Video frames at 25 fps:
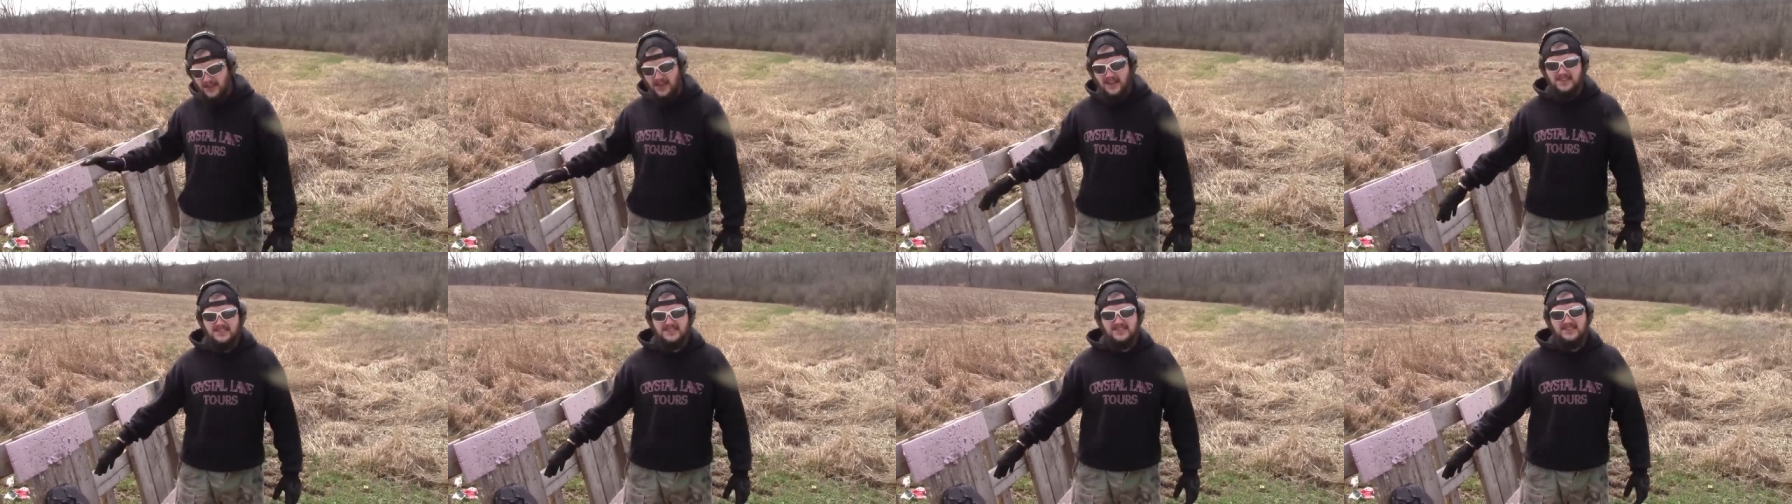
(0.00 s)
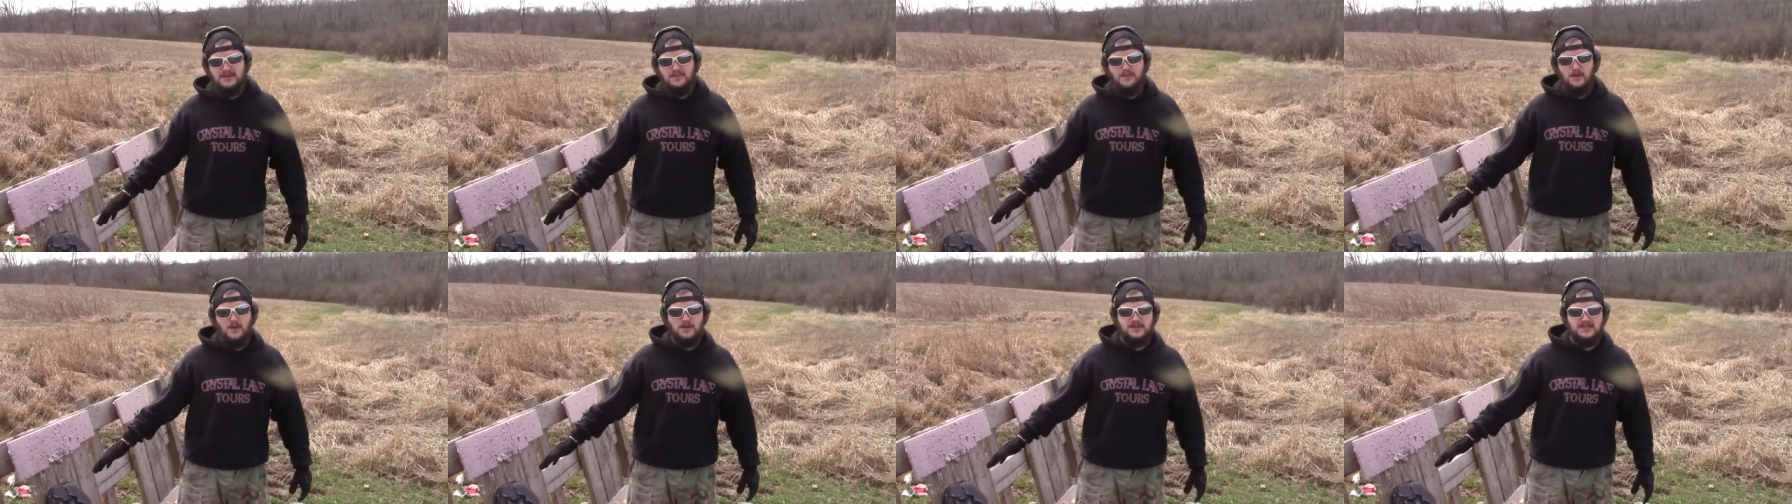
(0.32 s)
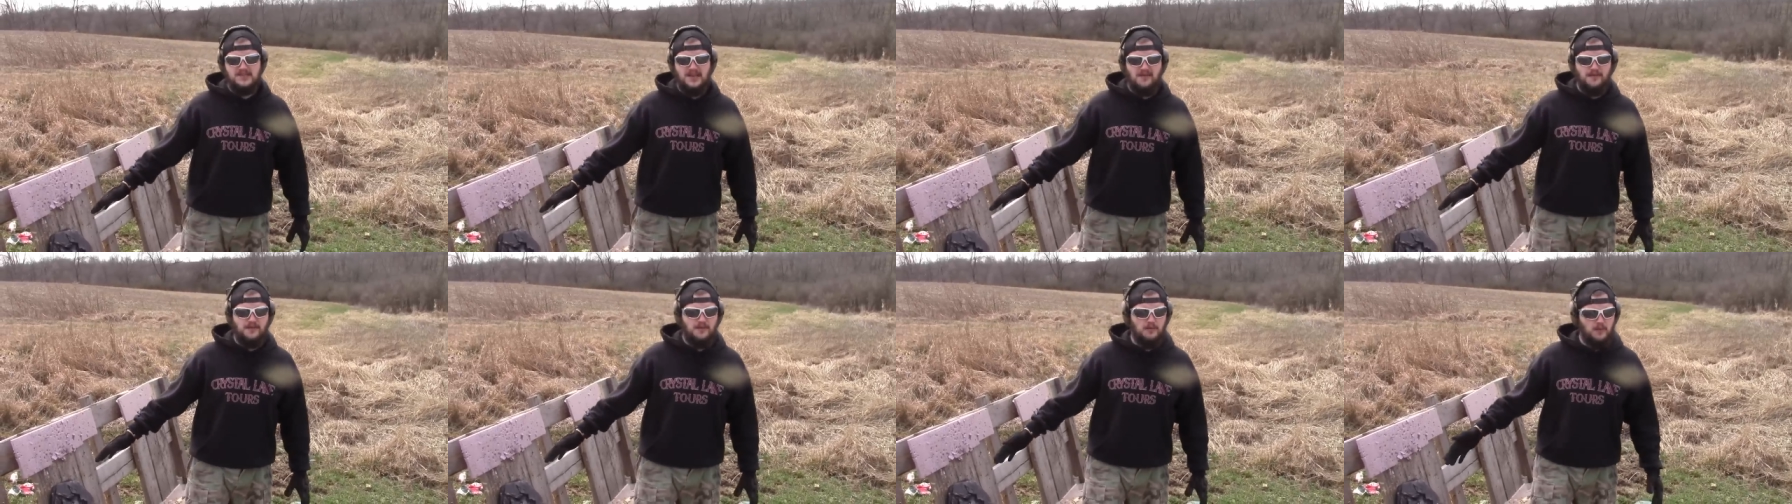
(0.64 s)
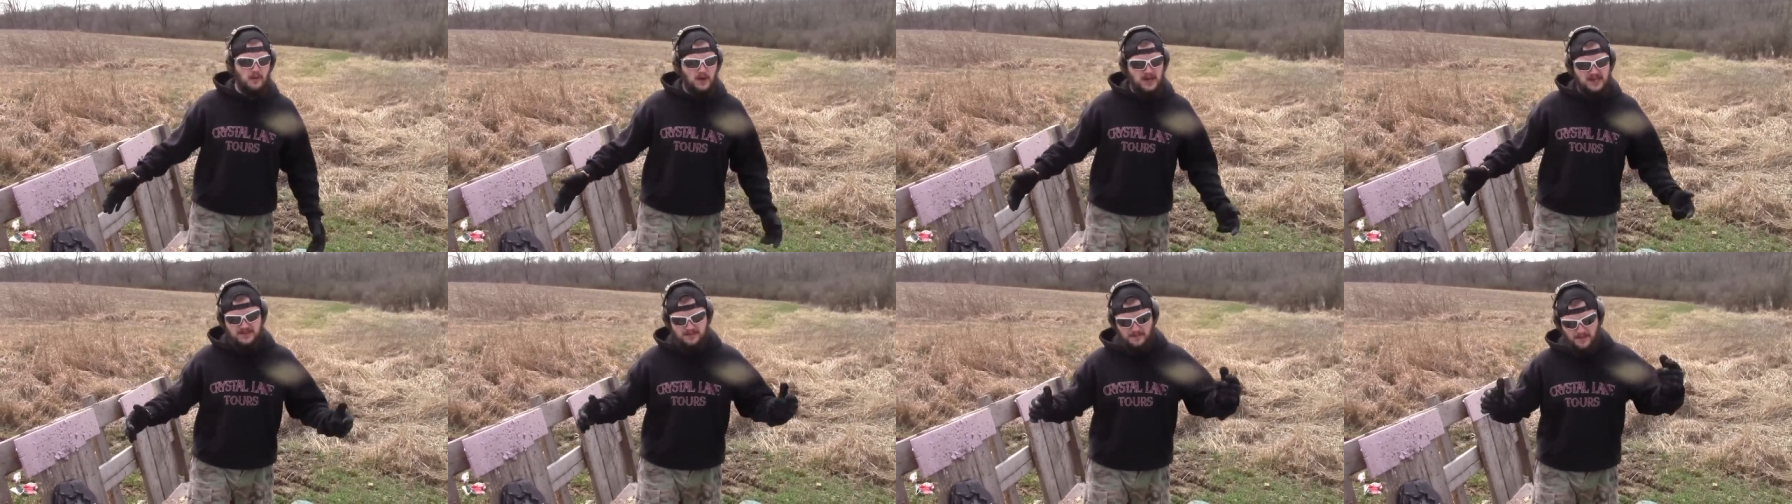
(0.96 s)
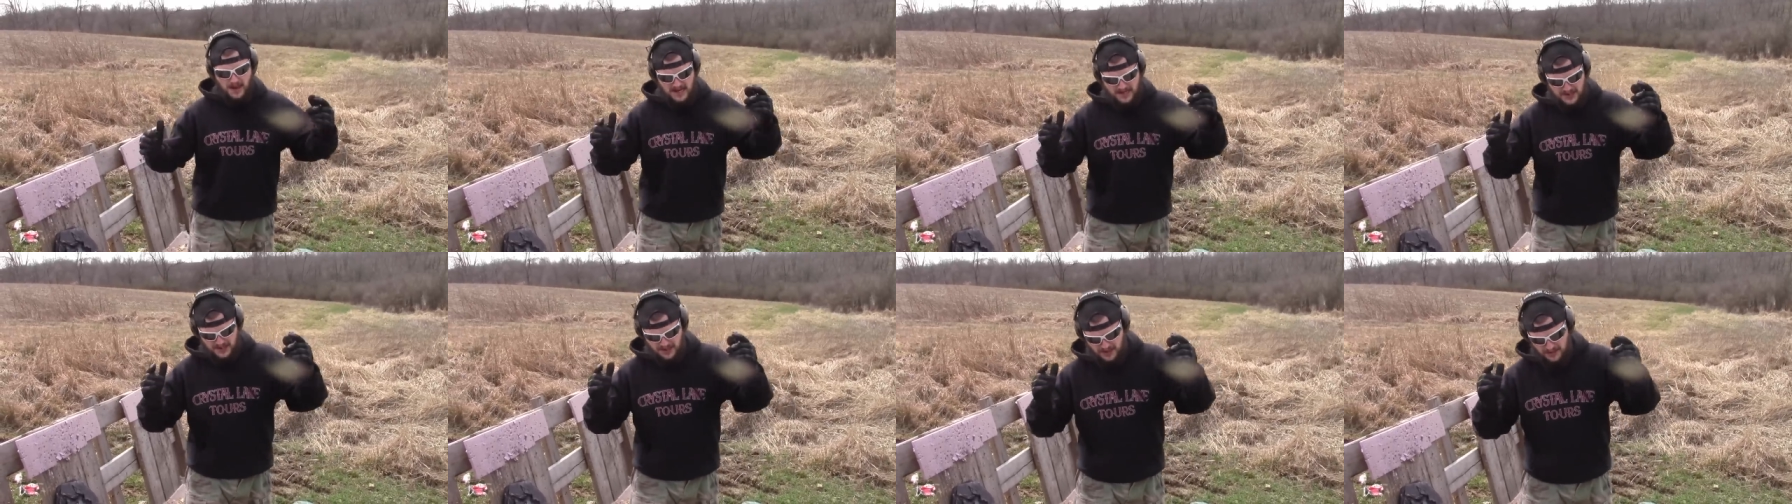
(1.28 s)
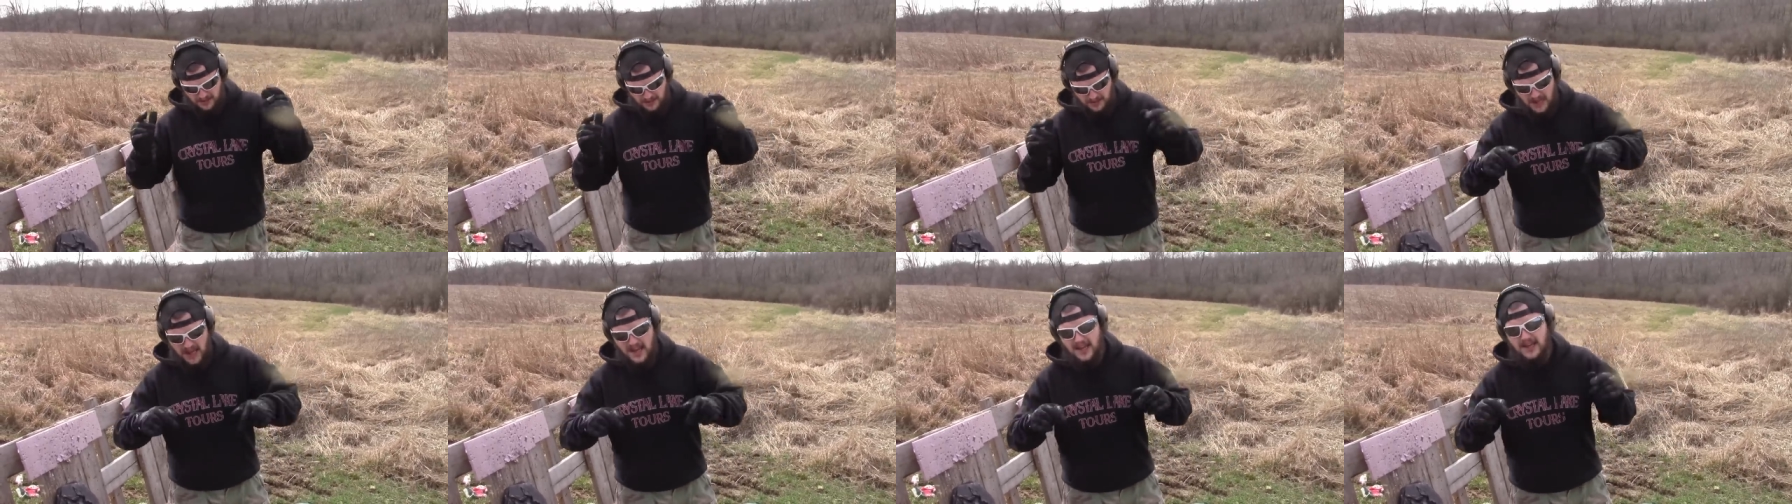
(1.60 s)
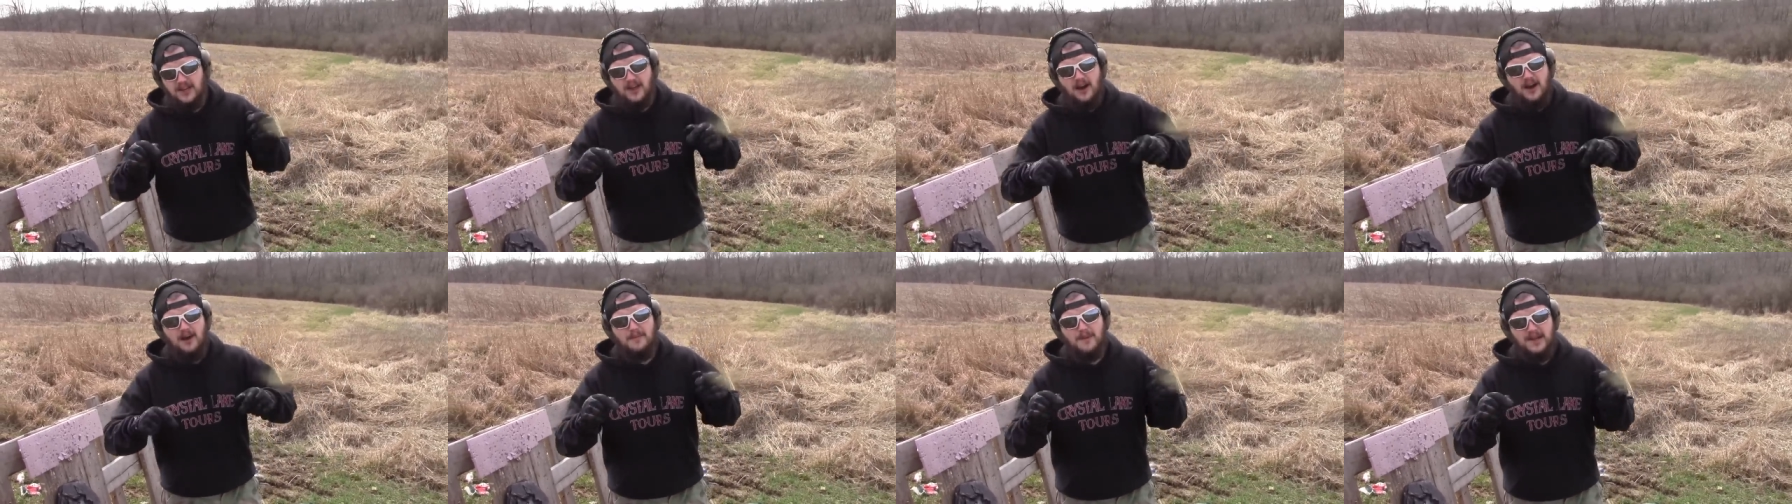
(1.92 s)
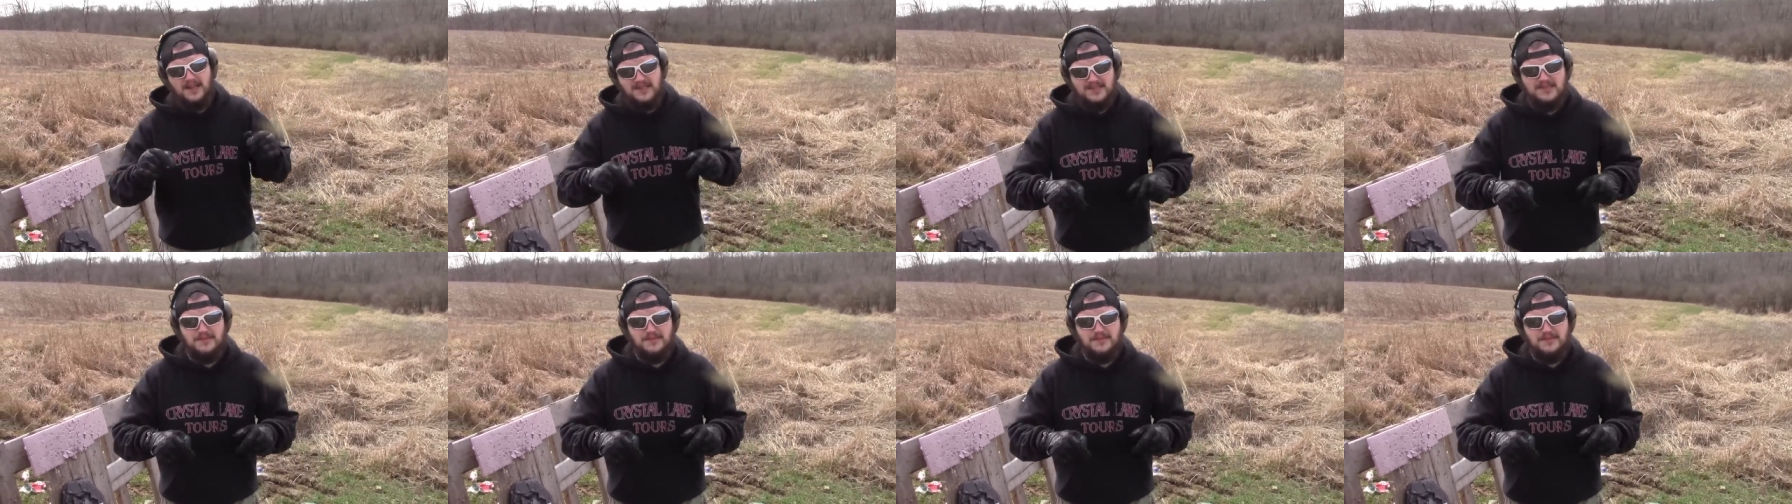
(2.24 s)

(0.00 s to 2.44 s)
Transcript: like to see more stuff from Wish, make sure you like, comment,